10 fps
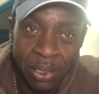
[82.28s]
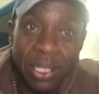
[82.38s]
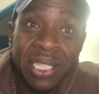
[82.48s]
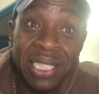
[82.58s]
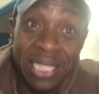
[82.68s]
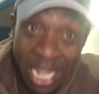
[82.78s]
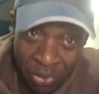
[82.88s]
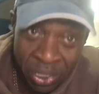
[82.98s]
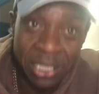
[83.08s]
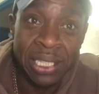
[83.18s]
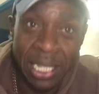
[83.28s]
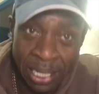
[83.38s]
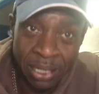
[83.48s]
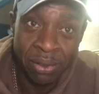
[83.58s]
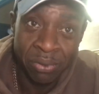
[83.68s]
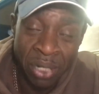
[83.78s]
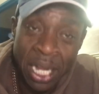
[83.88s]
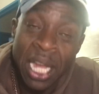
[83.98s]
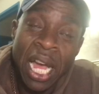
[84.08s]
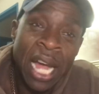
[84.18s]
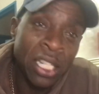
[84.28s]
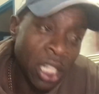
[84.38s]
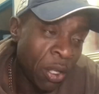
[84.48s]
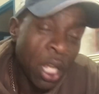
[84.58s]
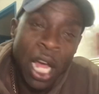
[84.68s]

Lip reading: Seriously. Right, and you know